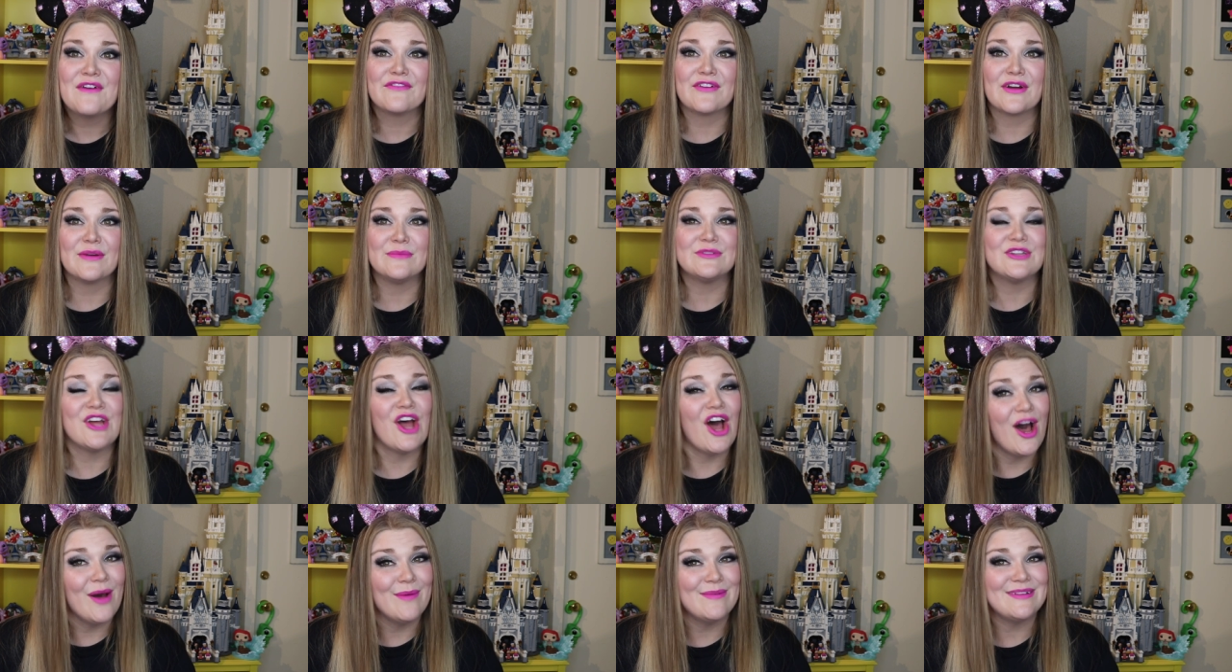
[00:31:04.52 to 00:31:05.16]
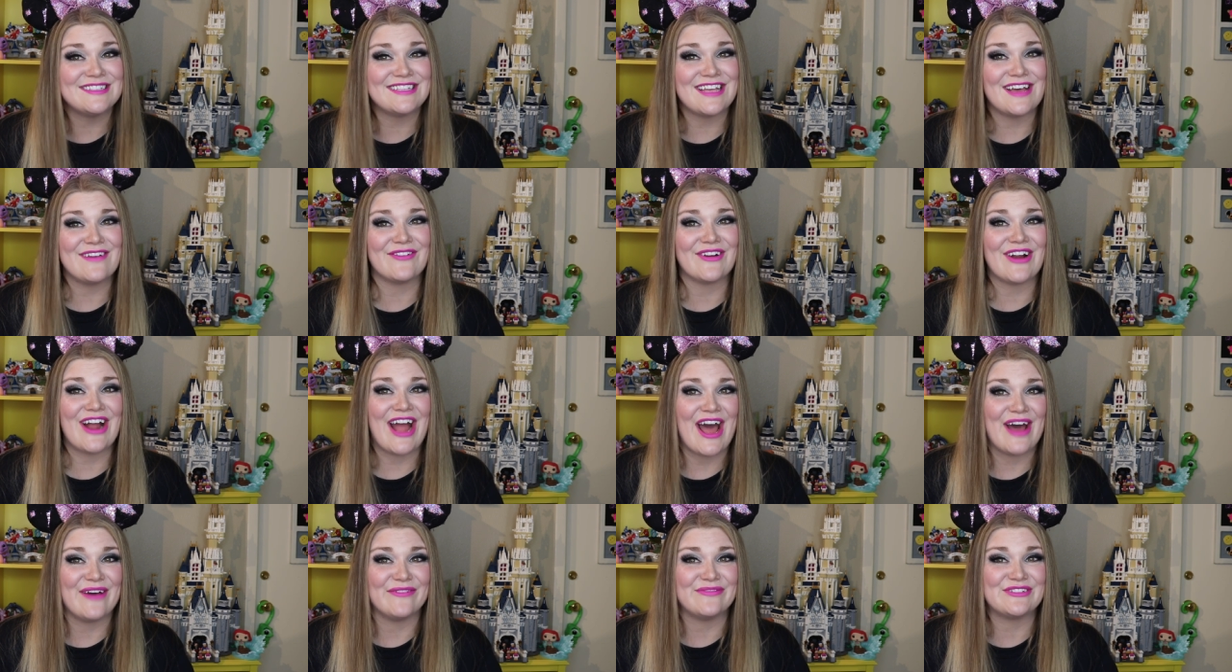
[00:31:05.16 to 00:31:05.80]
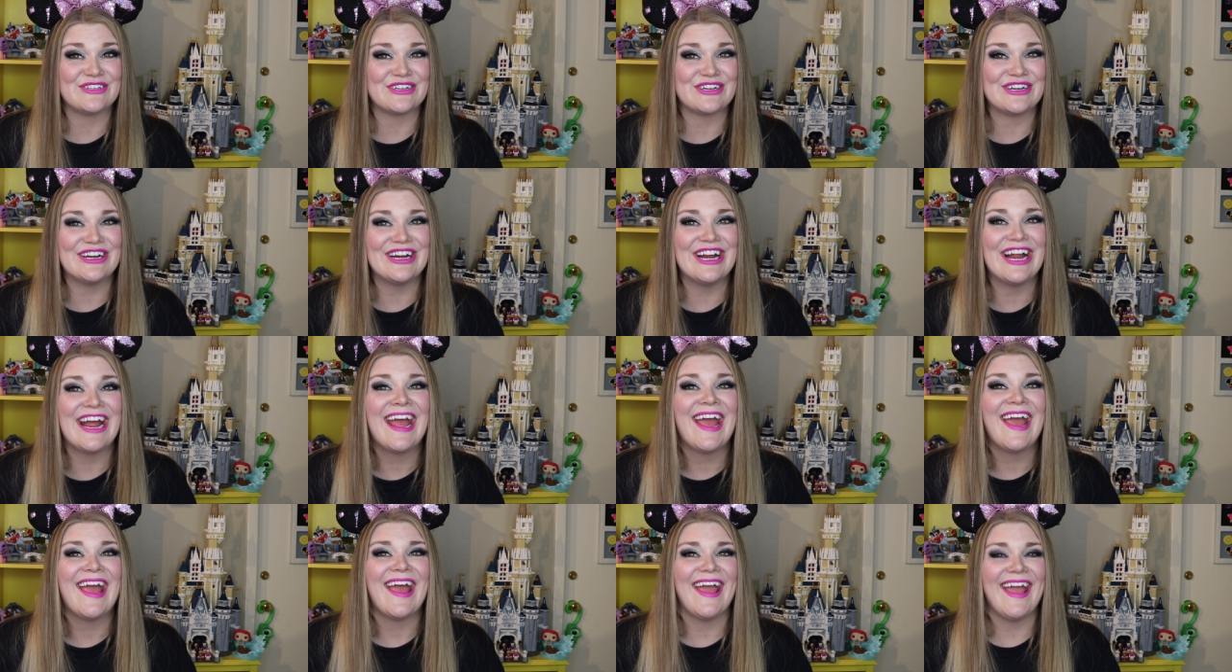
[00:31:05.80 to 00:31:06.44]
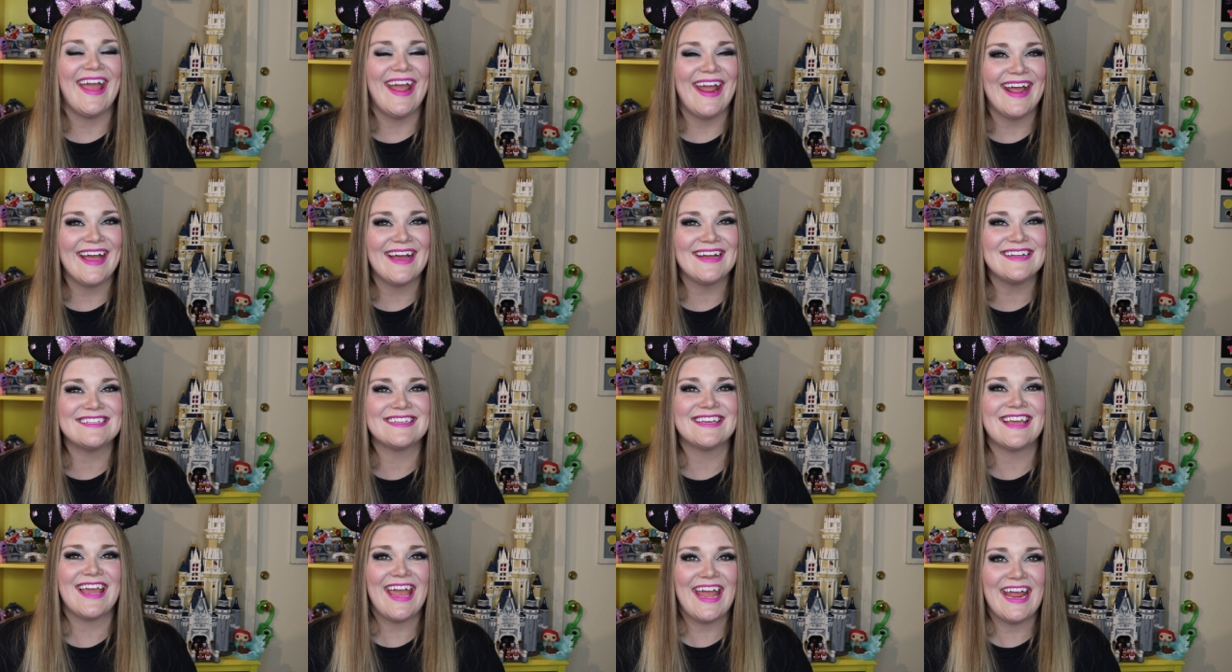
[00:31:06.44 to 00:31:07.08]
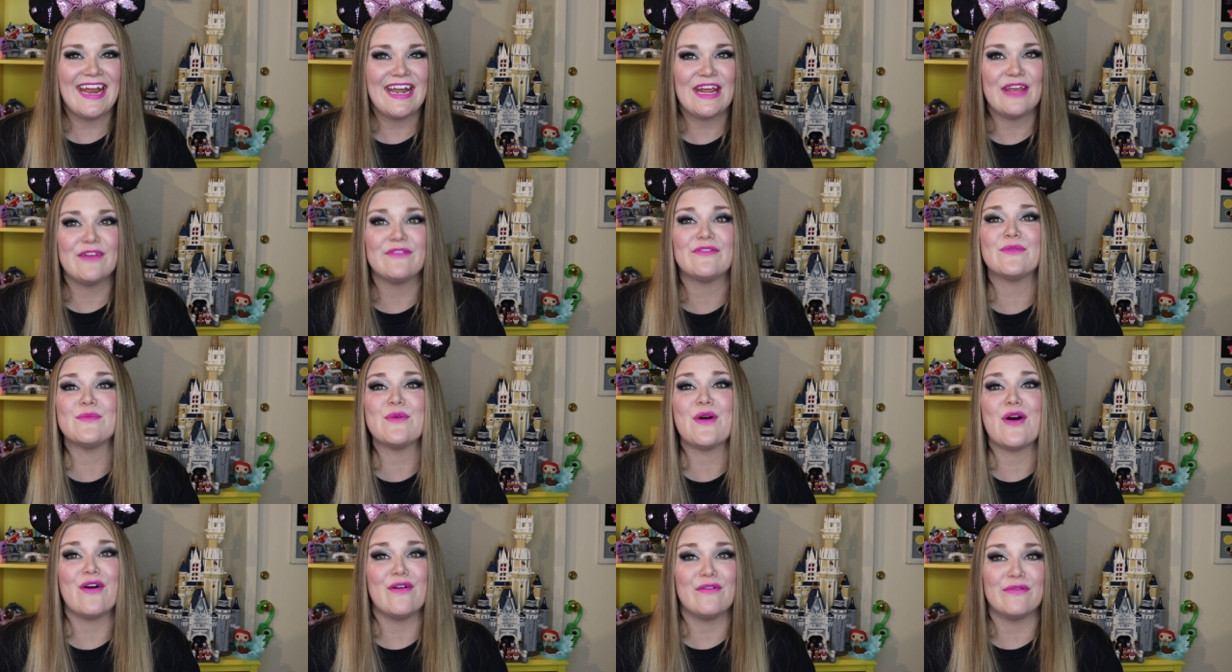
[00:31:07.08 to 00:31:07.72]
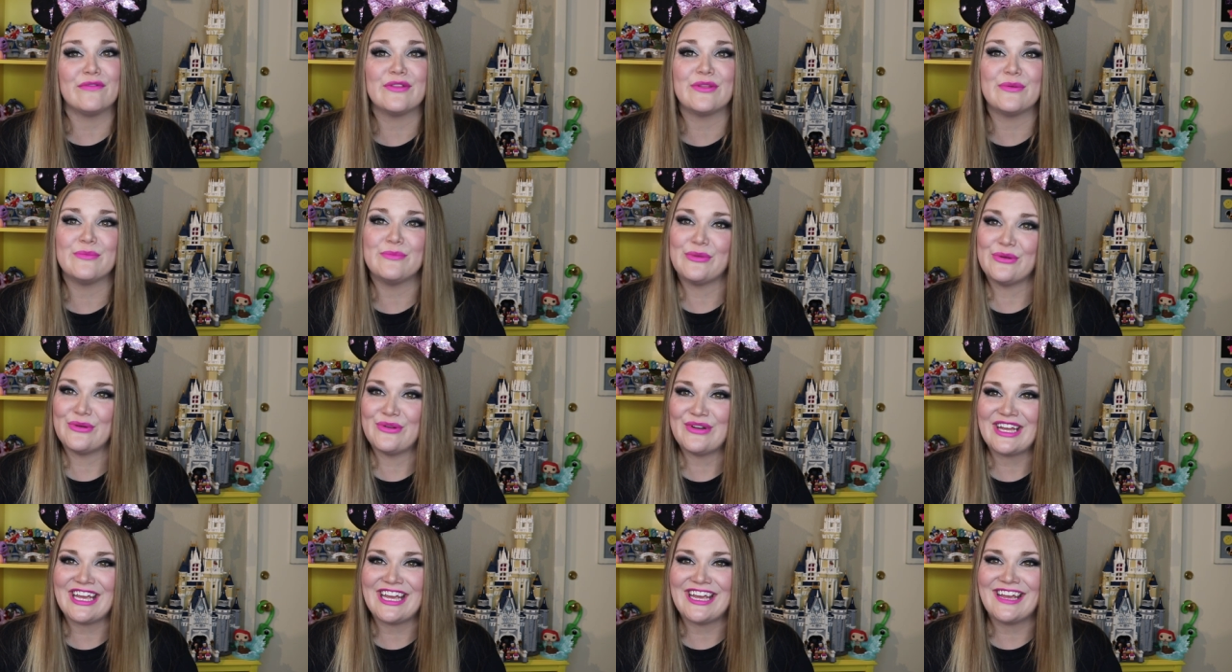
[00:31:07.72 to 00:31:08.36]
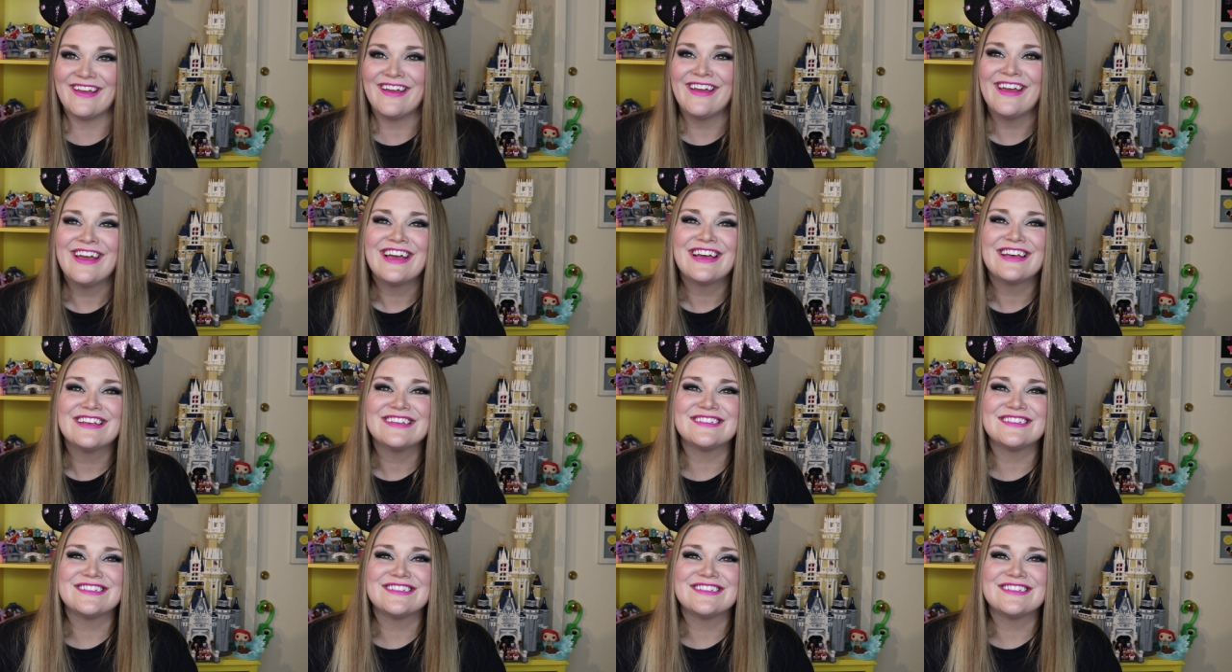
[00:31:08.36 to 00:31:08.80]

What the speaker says: from Thomas Ever After and Katie from Over the Moonie.